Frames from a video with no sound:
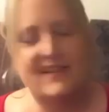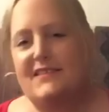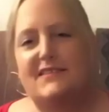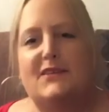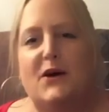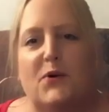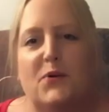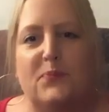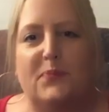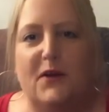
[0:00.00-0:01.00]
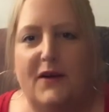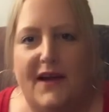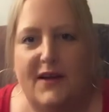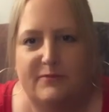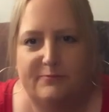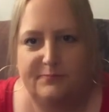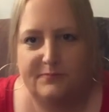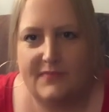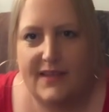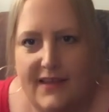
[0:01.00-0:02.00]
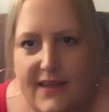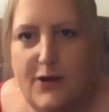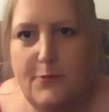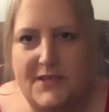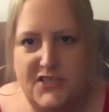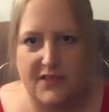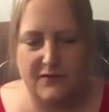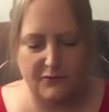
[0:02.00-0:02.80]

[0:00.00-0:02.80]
so, okay, intermission